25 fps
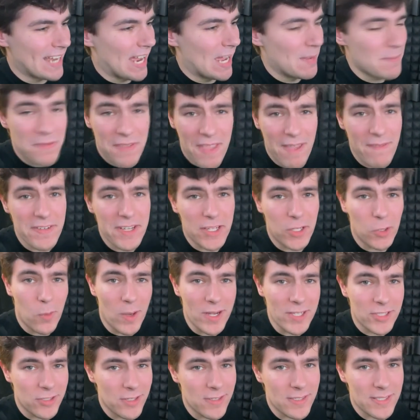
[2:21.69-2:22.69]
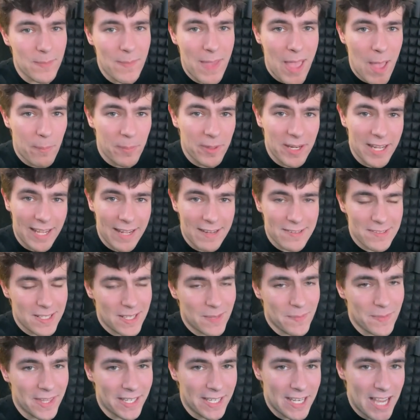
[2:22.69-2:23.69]
Um, if you have any questions, I'm happy to answer
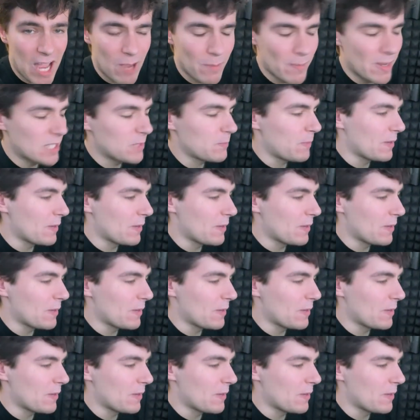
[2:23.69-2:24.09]
them in the comments.